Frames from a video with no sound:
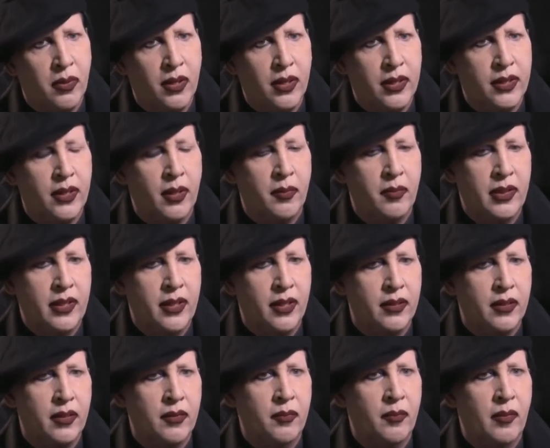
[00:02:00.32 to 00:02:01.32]
part, he said
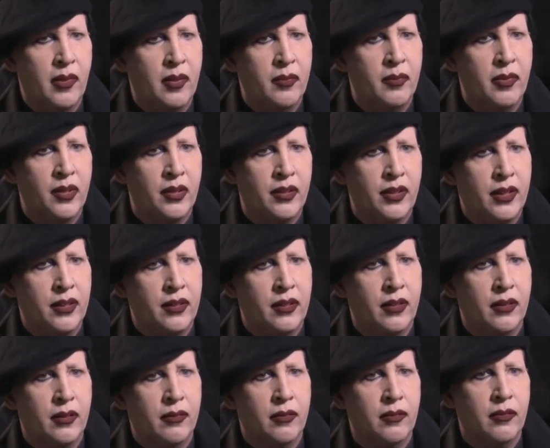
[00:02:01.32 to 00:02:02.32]
because of my ability
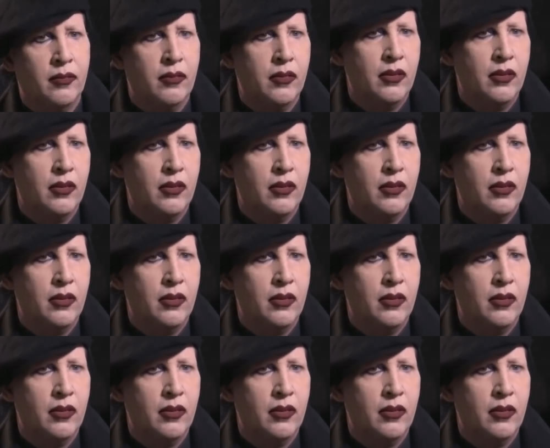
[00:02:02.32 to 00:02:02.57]
to